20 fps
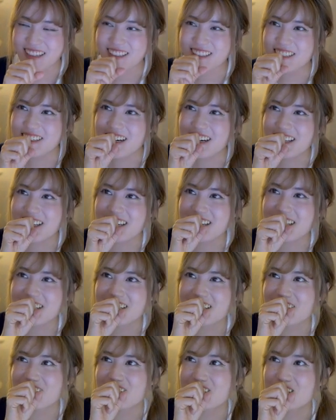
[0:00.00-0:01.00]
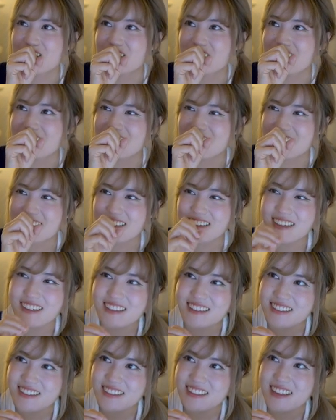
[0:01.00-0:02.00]
you know how like
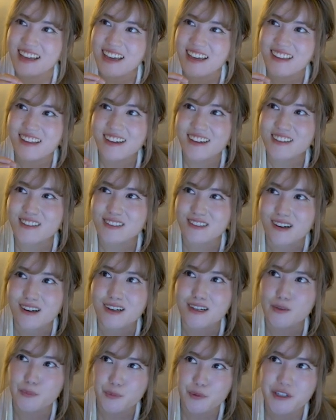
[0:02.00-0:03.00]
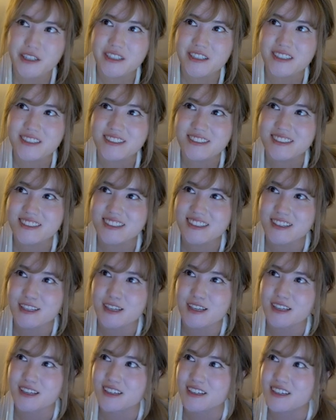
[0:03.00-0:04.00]
kitten and like dog breeders
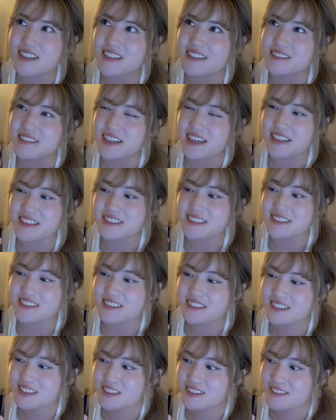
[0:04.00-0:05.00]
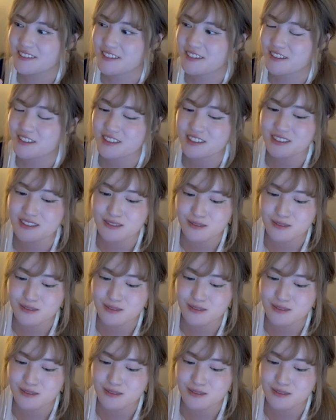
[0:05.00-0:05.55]
like test their